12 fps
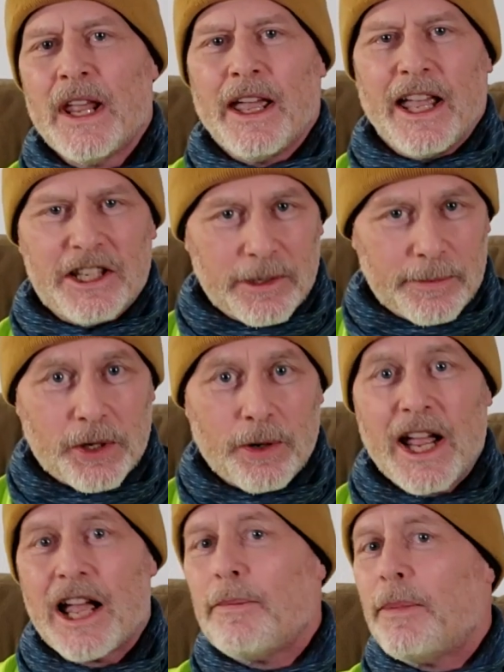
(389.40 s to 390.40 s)
and
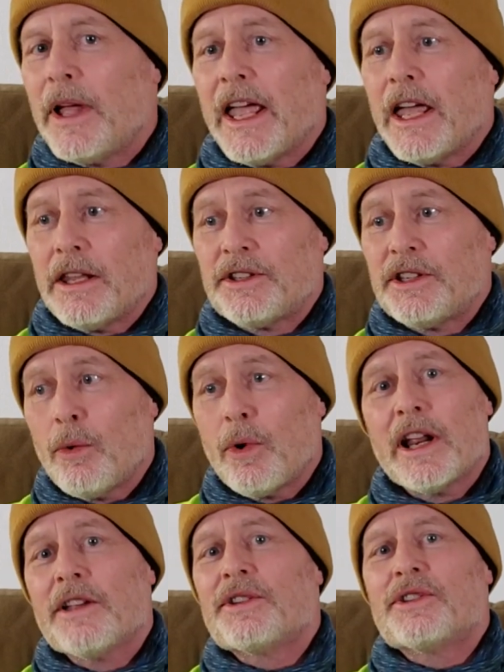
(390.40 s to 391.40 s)
subscribe and see
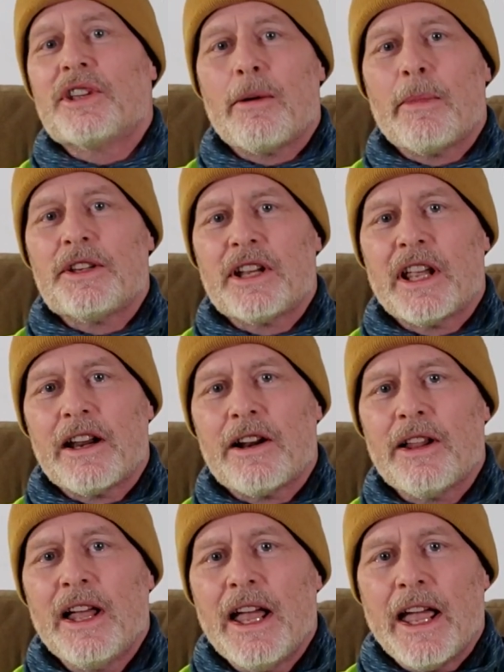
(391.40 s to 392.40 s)
what else is on my
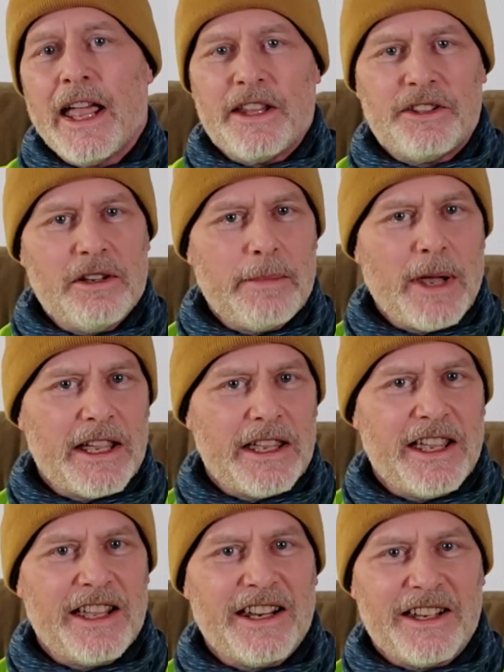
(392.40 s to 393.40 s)
channel, and tune back
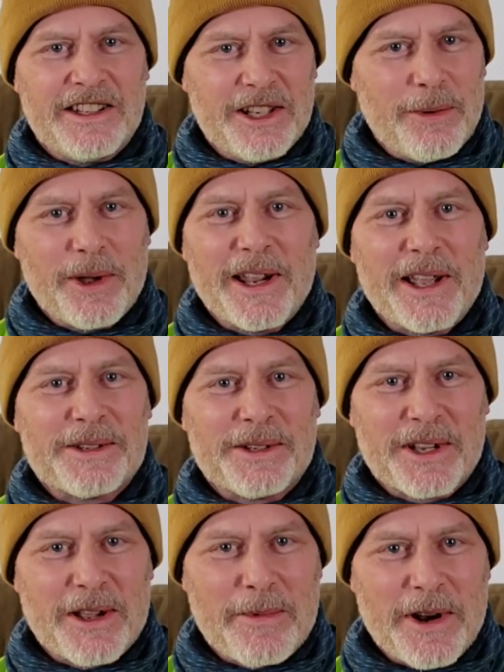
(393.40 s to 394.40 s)
in and see what else is
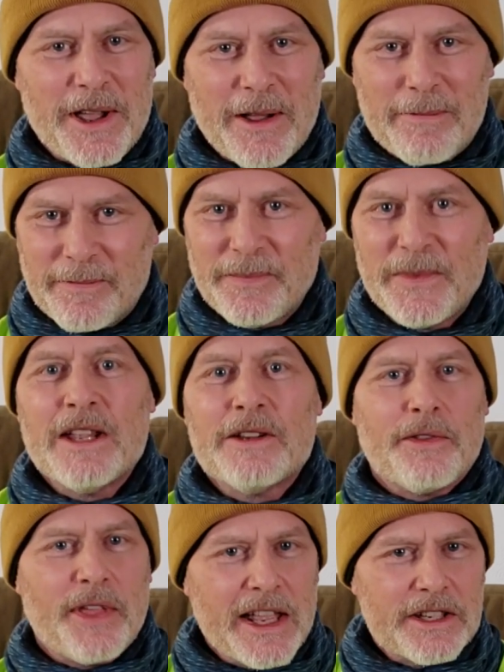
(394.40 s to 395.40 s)
coming up.
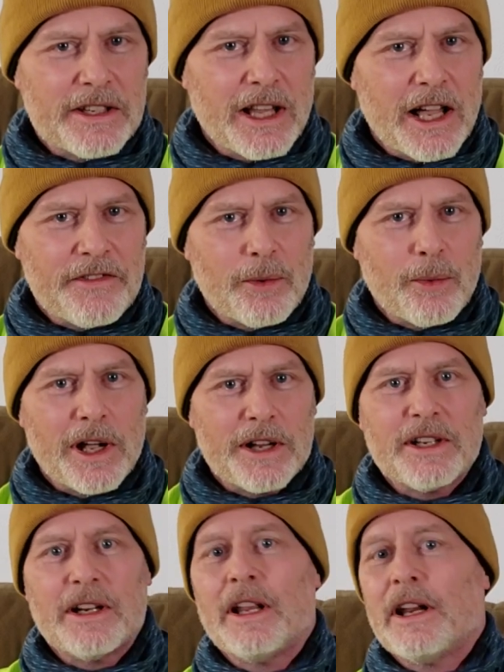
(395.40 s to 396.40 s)
So thanks a lot for
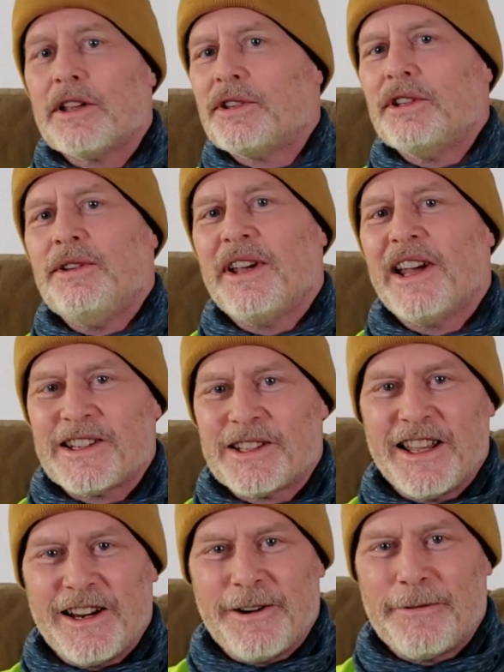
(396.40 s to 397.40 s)
watching, and I'll see you guys
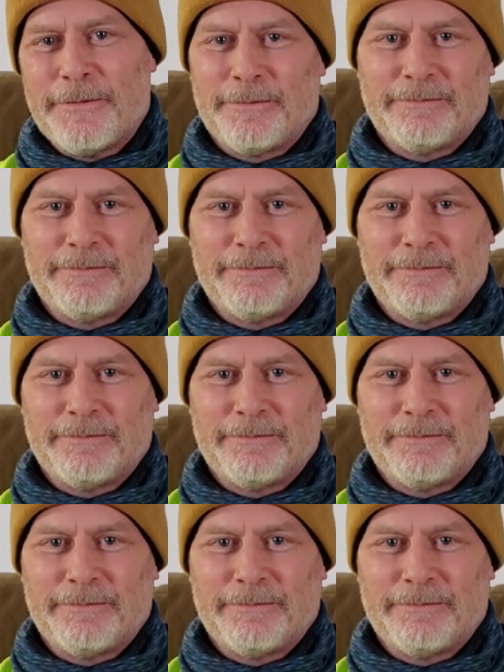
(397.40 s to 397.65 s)
later.